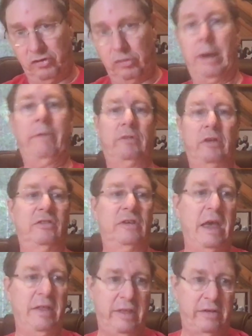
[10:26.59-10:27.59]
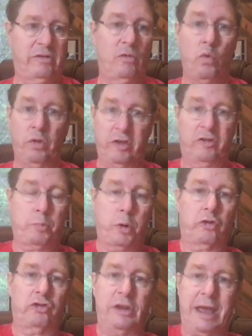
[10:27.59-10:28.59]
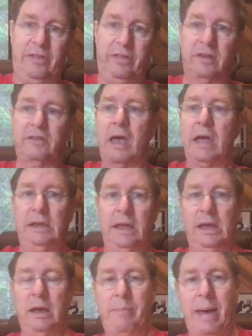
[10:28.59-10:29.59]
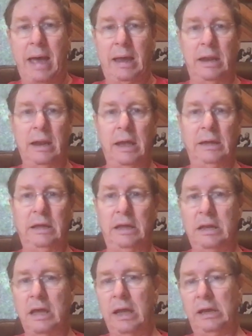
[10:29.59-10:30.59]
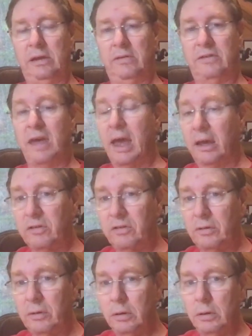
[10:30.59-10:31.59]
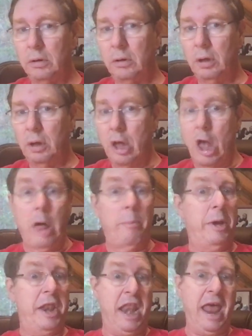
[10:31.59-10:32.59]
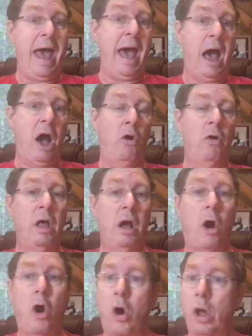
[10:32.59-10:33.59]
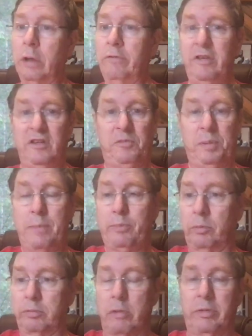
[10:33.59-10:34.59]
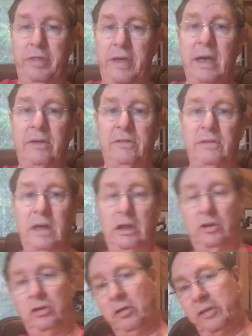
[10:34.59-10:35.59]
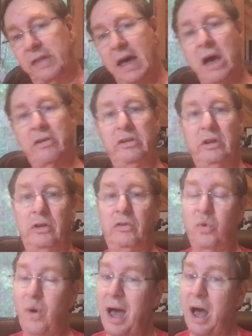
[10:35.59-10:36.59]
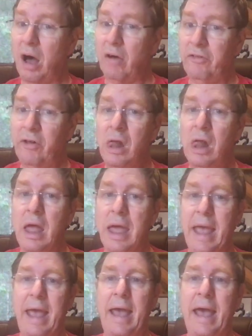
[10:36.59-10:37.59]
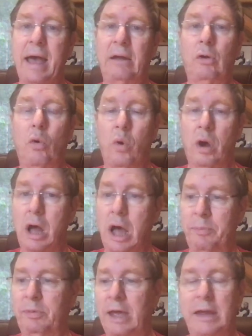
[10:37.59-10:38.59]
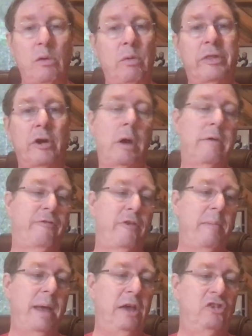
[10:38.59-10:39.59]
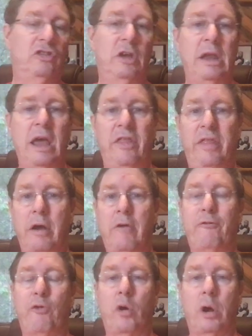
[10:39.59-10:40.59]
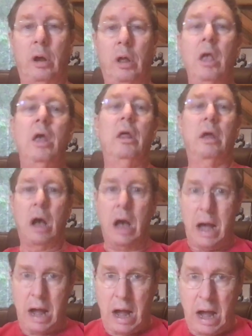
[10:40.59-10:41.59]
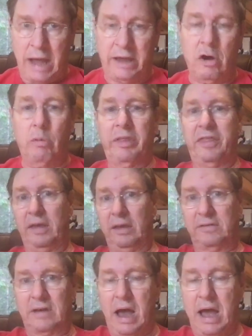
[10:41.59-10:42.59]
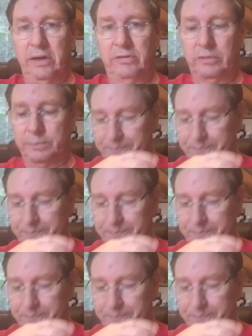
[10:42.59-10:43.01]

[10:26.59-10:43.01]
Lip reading: You have to say this person had this idea back in 1996, but now all of these people wrote this in 2012, and we're updated with our information, and therefore I go with these guys.